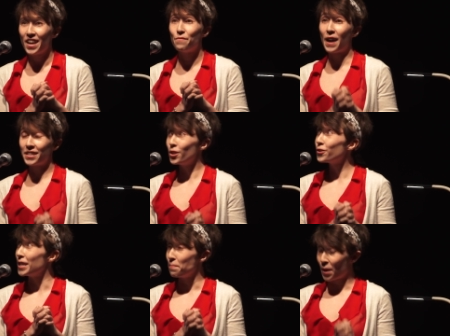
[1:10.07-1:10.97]
fasten
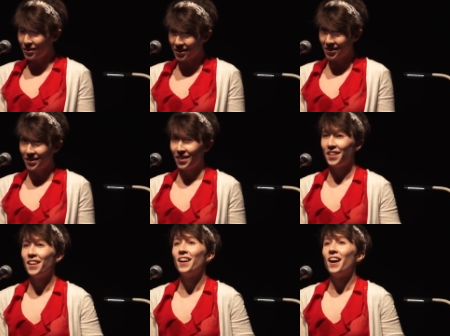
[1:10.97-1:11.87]
your seatbelts,
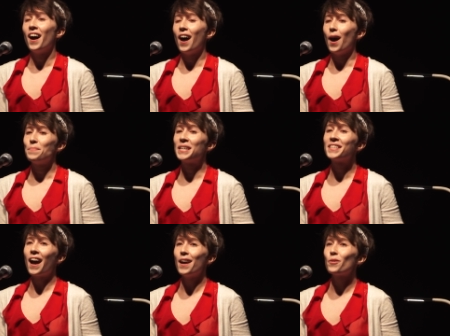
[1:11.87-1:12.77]
uh,
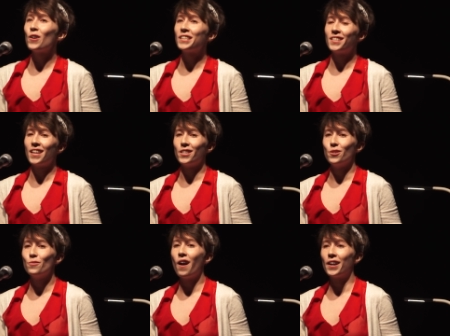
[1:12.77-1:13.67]
because I'm going to take
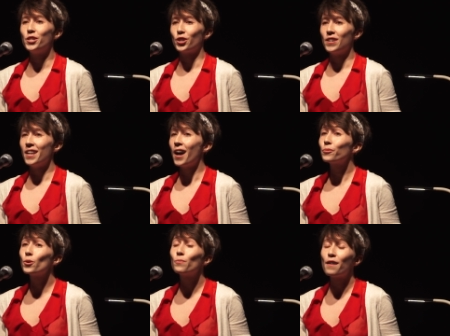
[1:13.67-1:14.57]
you on a journey
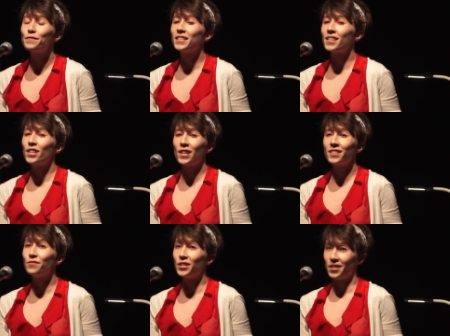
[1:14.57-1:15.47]
not through Ralphie's
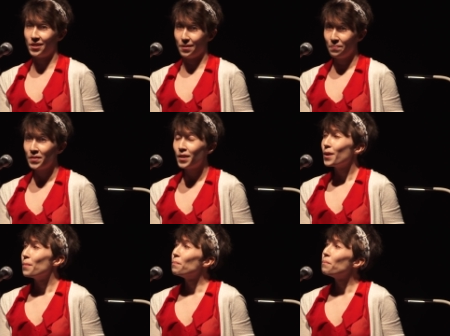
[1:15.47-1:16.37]
digestive system,
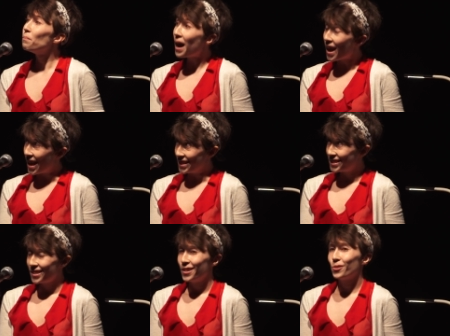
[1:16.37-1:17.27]

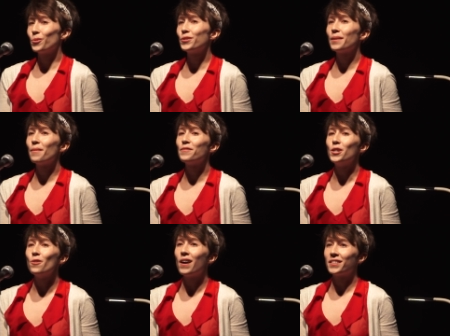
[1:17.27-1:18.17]
but through some of the
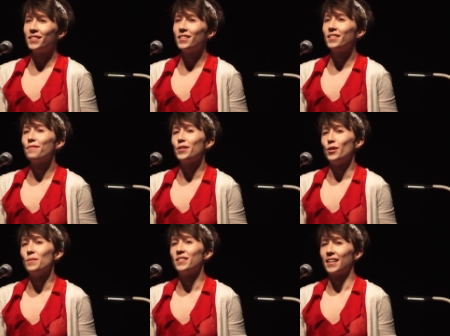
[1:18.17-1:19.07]
nuances of the
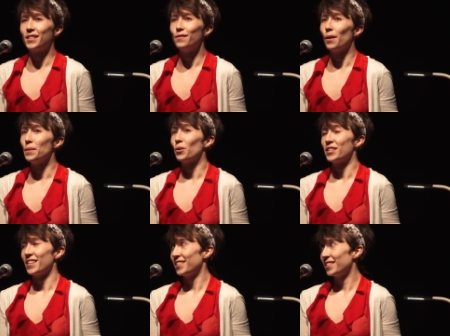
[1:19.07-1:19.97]
human sex development
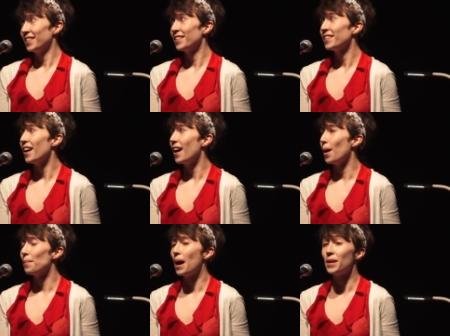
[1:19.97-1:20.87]
process.
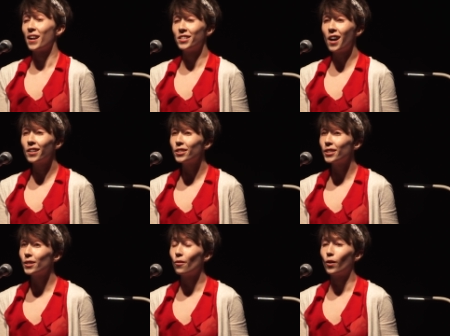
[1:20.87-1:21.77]
Um, I'm not a
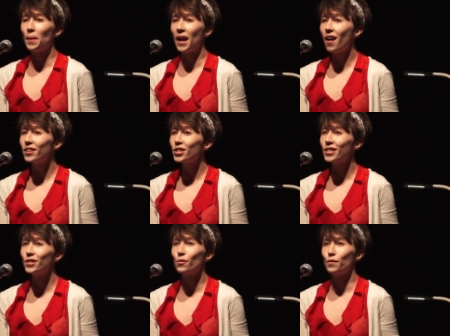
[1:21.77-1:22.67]
doctor or a
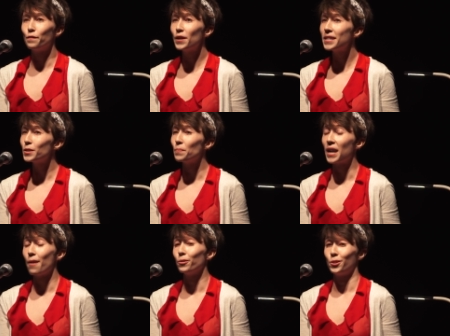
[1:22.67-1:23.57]
biologist or the phrase,
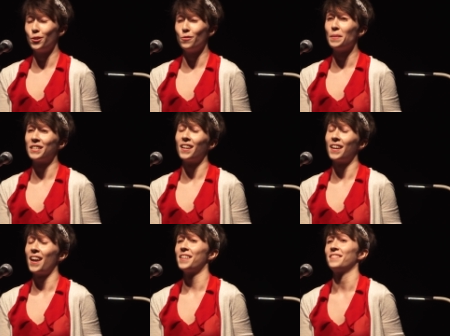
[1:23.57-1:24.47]
but I will do the best I
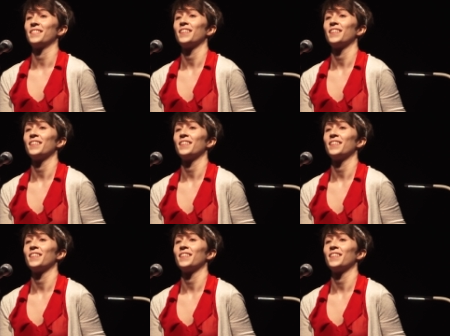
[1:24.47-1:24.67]
can.